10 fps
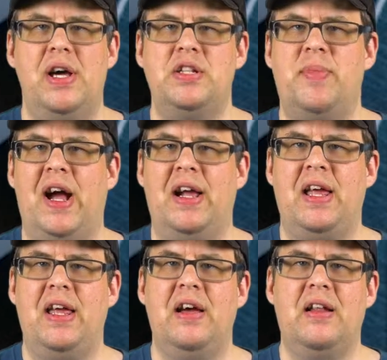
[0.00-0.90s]
is by
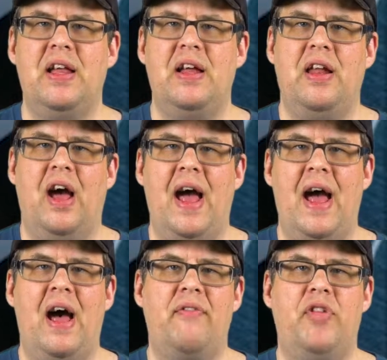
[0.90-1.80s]
killing
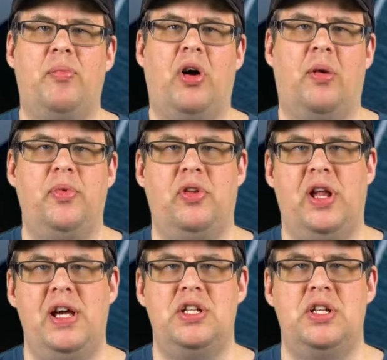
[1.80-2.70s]
half the
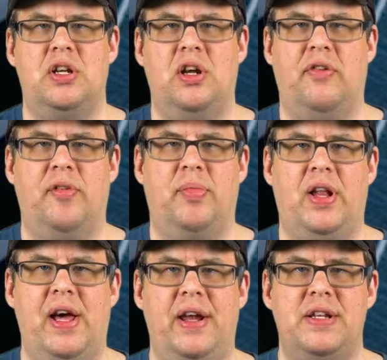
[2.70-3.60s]
population of the
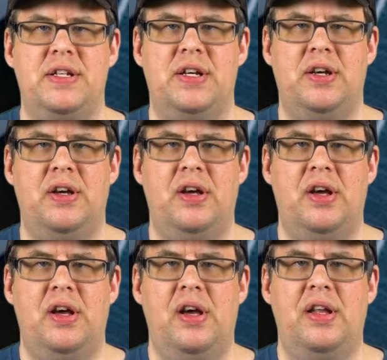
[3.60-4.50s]
planet.
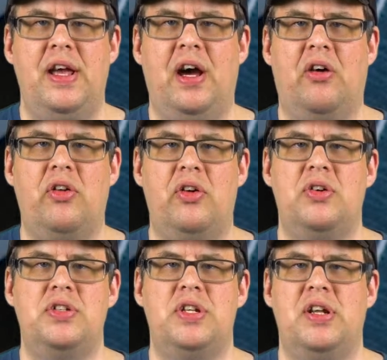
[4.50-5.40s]
The
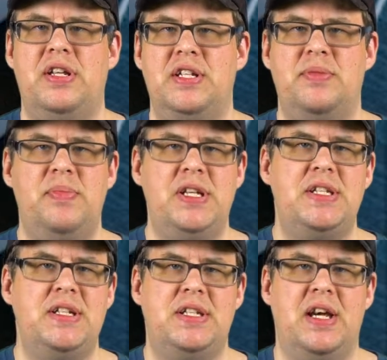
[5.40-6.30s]
Elders
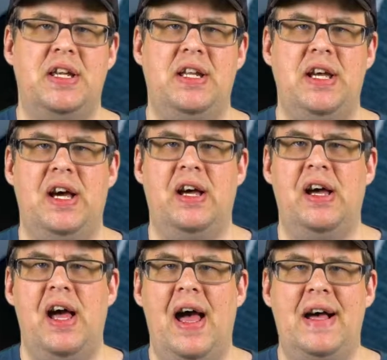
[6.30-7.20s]
dismissed this
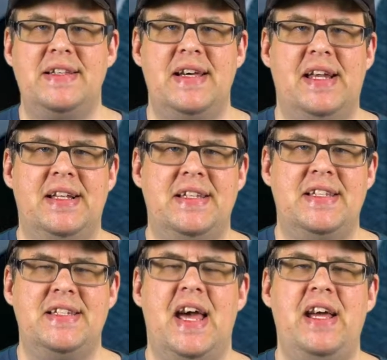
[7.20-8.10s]
idea as an
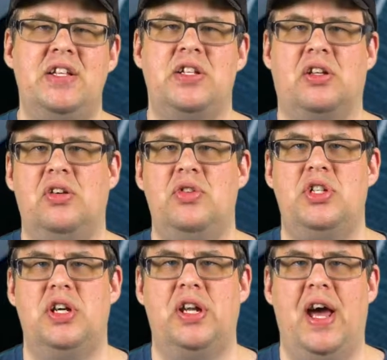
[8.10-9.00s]
insane
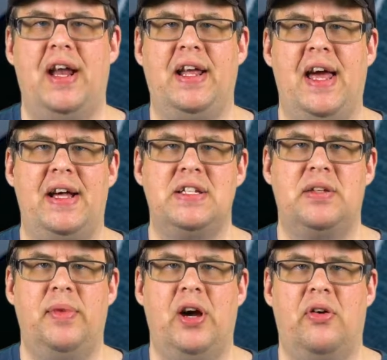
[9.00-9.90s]
solution and cast
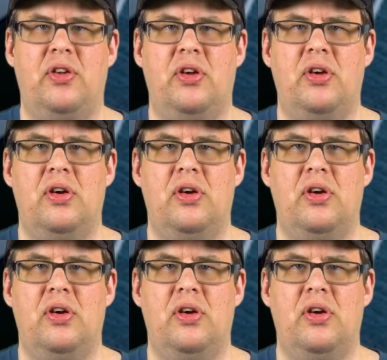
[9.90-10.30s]
him out.